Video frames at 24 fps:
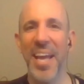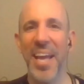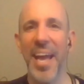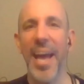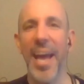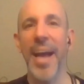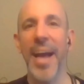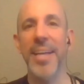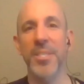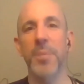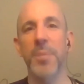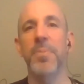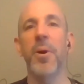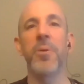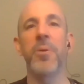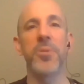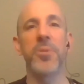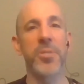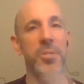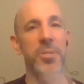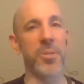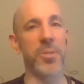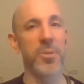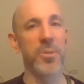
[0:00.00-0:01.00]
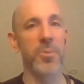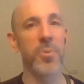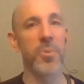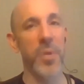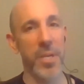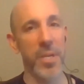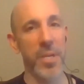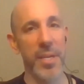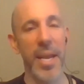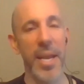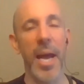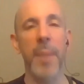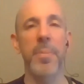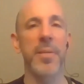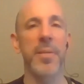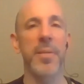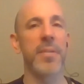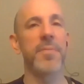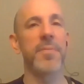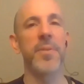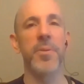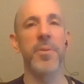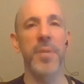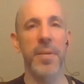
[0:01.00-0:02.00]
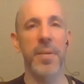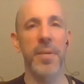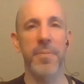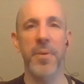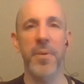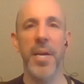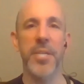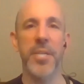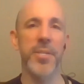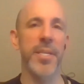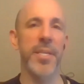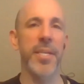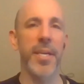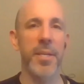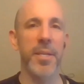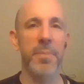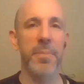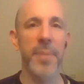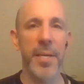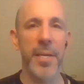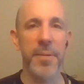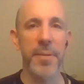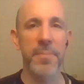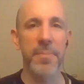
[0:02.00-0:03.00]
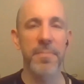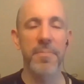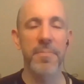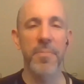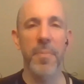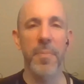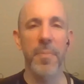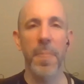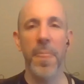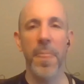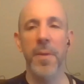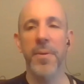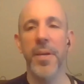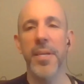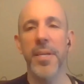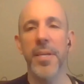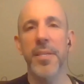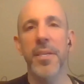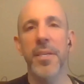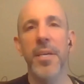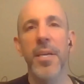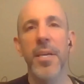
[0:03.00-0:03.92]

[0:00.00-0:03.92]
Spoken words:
as opposed to what could happen if you never actually get out of bed, right?